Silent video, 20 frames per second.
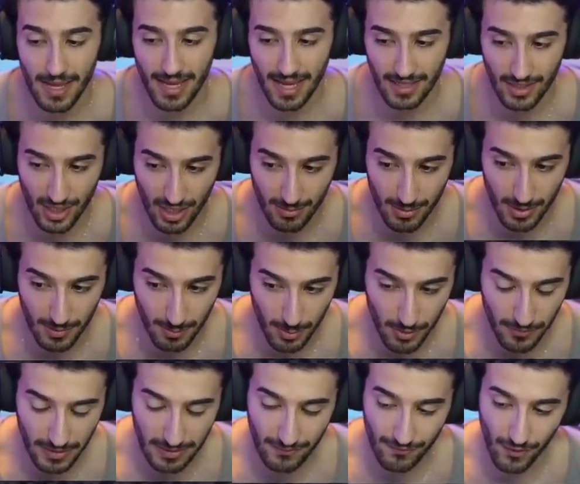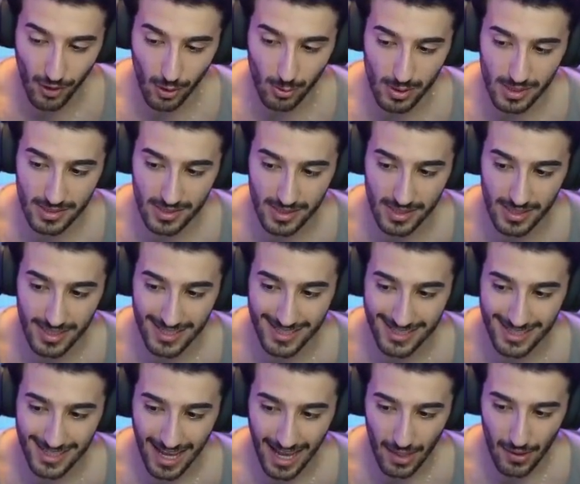In terms of moving forward,
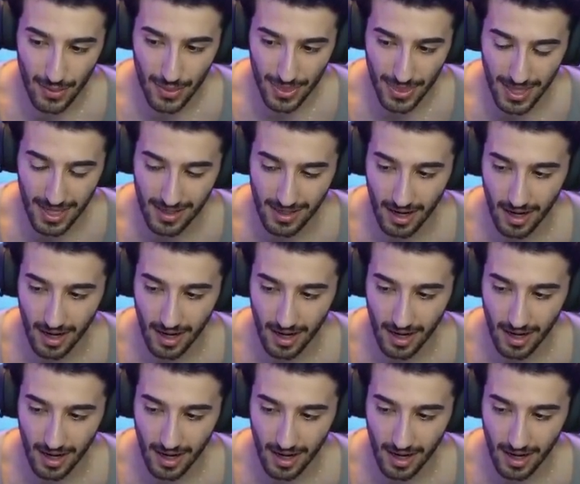I think